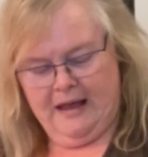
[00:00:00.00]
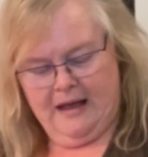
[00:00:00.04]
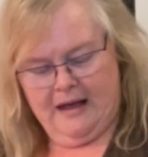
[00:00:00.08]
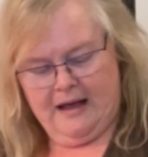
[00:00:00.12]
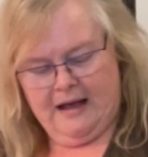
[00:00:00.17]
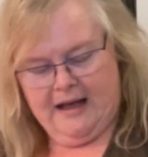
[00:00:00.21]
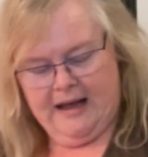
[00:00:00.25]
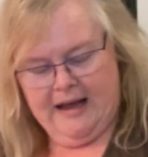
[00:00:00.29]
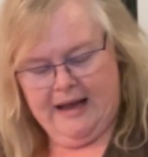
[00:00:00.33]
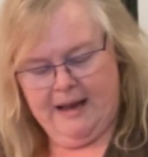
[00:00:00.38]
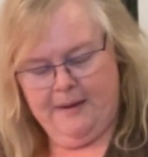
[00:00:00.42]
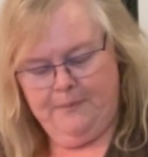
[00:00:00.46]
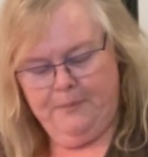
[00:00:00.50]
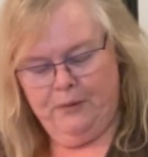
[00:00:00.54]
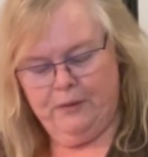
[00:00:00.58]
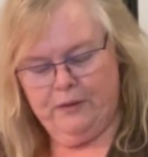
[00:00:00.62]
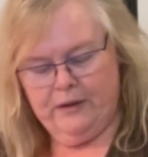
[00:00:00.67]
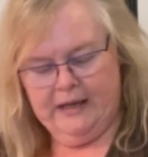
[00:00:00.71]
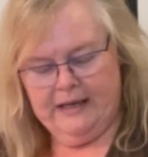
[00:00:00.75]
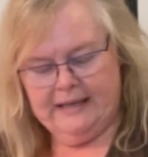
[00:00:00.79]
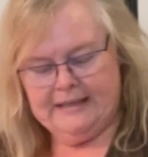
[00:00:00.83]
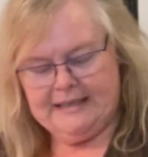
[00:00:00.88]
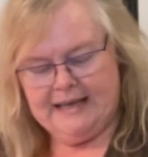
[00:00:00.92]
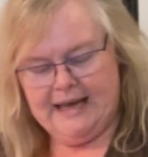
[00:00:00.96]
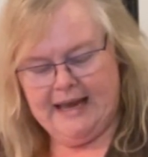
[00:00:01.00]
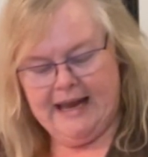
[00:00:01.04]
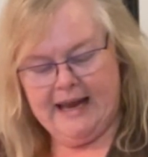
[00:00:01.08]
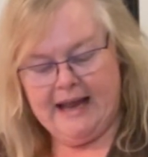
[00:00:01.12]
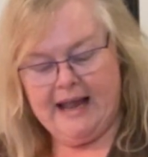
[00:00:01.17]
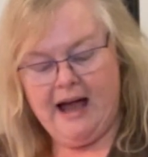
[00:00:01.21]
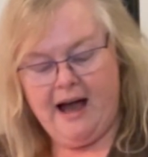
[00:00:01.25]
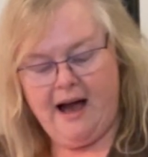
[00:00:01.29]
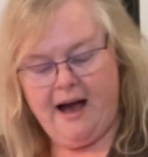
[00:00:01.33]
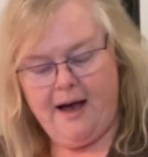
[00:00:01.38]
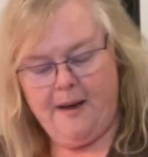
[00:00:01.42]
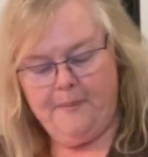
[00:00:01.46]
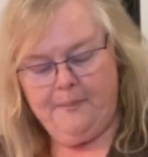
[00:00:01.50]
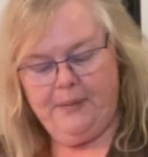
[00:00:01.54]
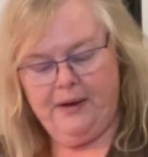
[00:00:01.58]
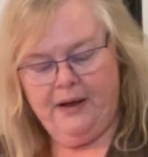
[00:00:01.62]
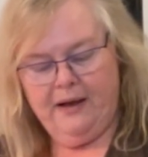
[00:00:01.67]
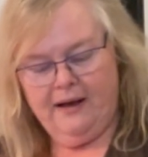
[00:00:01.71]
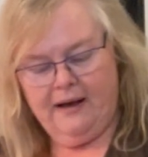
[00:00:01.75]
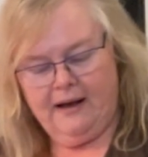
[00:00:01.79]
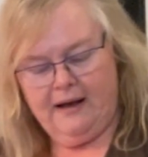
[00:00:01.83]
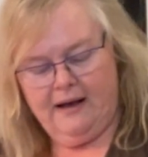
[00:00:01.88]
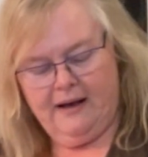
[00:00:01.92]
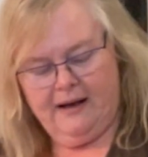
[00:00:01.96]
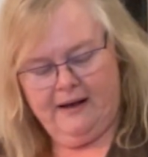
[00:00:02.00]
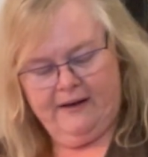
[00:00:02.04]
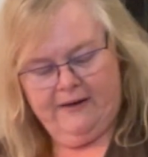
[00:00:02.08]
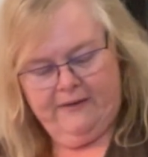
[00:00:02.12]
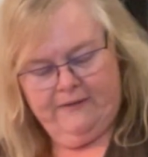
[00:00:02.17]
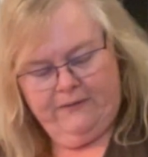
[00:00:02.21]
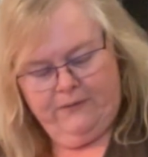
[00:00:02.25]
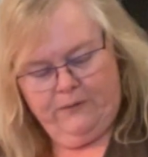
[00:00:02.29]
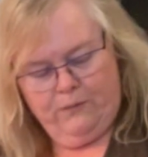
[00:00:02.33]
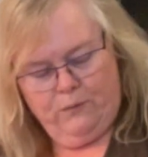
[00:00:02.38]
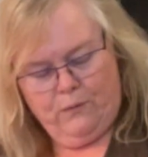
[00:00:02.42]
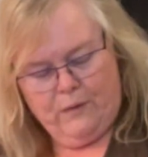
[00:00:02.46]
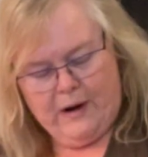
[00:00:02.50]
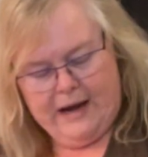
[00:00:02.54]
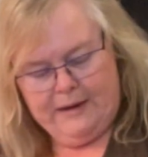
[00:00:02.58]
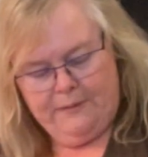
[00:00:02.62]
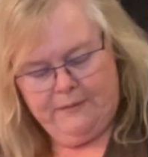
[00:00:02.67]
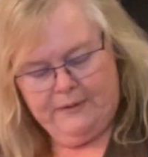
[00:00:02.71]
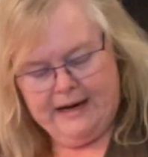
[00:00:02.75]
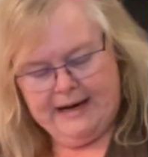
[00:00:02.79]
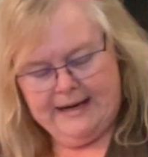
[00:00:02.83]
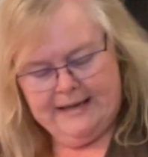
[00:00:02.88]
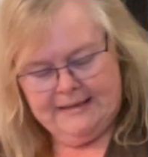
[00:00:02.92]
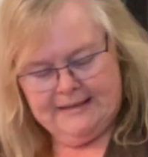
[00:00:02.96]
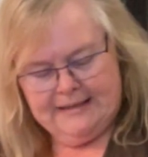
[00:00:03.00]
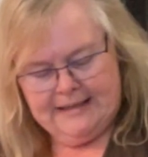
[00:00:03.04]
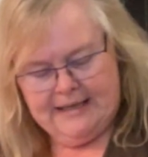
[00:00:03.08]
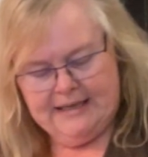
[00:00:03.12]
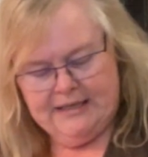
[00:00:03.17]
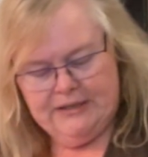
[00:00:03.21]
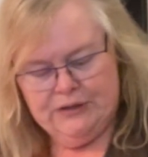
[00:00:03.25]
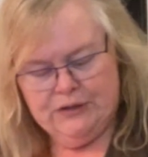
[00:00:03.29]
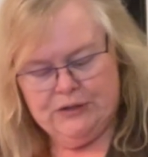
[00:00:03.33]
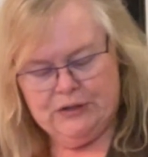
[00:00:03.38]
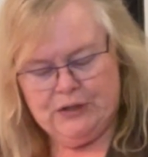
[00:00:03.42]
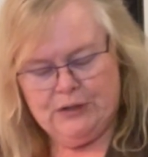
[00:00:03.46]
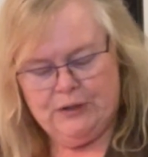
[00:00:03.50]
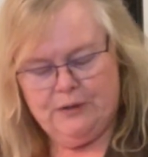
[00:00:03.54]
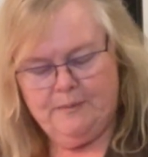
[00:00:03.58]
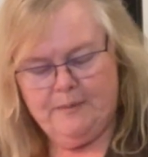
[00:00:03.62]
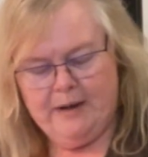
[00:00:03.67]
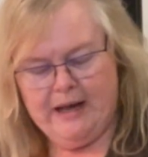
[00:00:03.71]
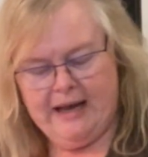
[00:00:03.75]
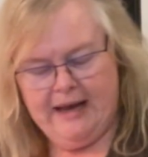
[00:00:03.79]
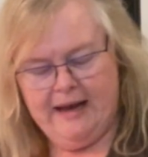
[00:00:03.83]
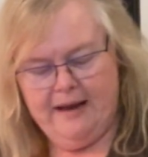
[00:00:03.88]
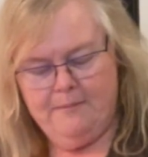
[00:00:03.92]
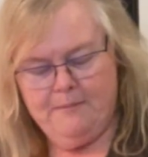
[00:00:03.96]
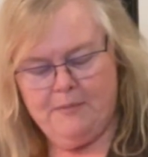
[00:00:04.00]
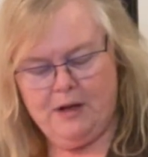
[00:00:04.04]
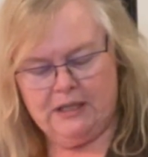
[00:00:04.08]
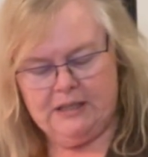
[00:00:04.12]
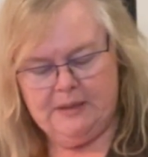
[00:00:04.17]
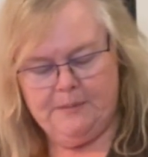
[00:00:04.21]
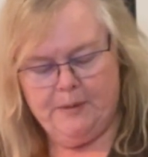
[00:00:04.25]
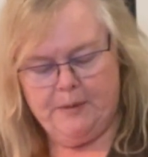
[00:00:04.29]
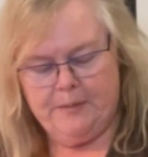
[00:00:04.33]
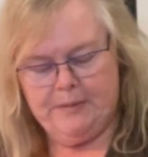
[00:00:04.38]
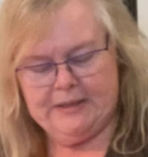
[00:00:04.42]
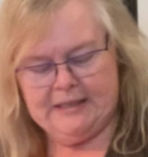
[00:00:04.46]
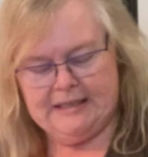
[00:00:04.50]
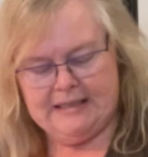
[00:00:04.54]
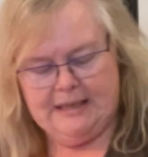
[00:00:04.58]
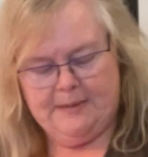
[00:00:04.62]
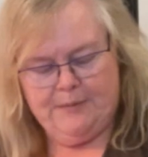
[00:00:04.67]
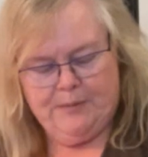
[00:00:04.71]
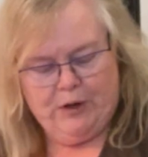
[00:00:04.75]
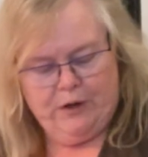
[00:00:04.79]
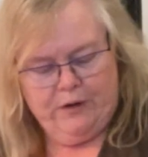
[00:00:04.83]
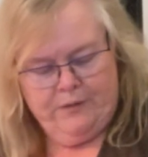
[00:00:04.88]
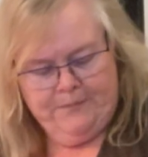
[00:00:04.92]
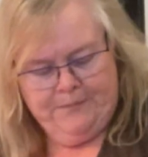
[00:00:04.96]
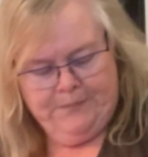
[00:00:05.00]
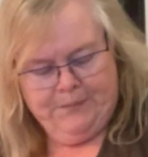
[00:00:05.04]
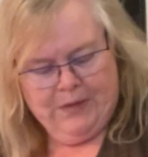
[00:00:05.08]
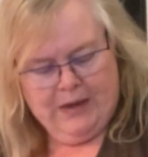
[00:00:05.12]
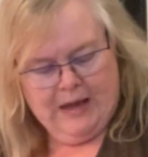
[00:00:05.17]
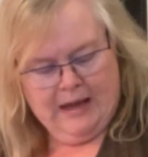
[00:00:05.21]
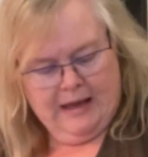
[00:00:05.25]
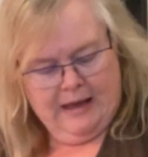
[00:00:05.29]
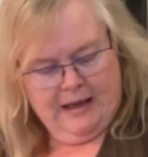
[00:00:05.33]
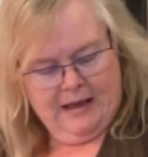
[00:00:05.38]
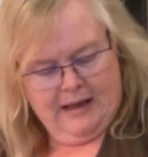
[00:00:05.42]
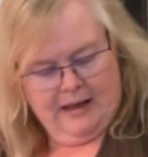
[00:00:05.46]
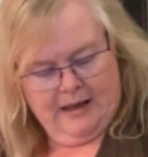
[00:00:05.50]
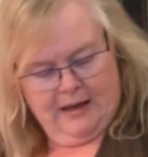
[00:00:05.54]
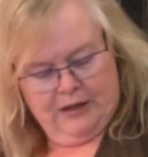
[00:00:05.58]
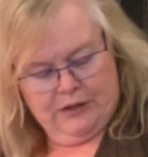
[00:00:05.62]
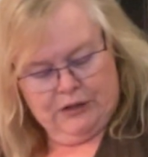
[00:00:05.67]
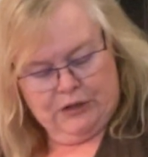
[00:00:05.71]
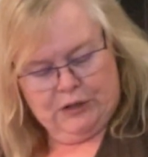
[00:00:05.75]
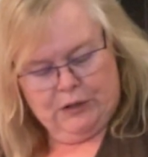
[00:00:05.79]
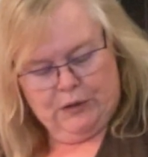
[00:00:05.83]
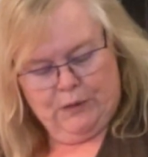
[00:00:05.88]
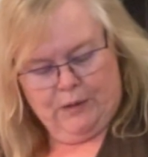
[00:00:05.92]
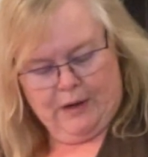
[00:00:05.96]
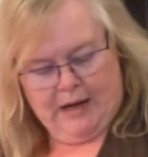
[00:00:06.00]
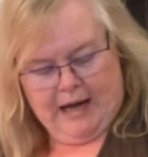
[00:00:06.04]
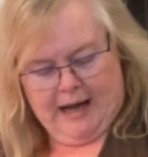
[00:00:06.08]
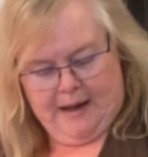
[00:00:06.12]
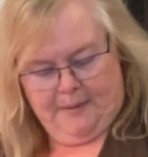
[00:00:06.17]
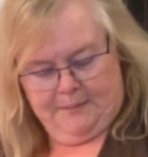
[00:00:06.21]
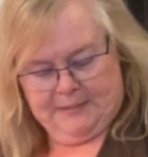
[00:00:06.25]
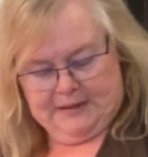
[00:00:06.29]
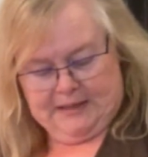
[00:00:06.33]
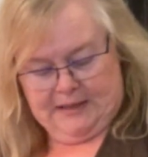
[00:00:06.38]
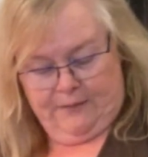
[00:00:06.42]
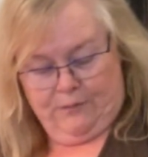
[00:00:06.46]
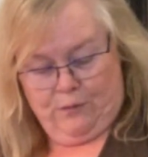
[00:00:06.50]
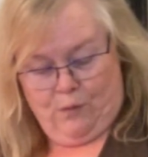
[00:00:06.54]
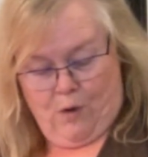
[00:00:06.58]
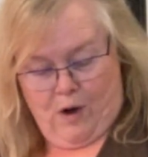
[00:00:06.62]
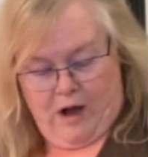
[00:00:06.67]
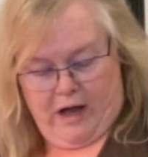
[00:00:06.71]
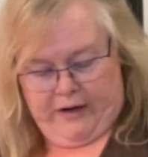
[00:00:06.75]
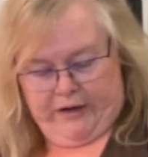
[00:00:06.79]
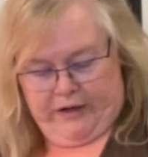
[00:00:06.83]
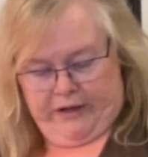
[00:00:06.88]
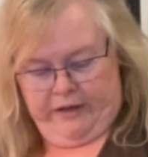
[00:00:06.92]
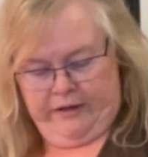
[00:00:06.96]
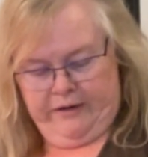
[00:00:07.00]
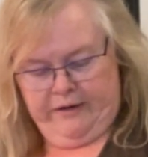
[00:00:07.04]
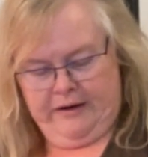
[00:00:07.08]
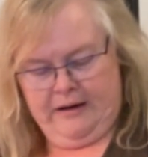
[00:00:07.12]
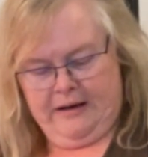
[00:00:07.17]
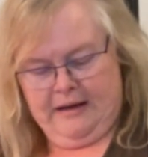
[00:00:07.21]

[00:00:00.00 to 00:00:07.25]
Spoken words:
I put a cup of white rice into my multi-purpose steamer, 2 cups of water.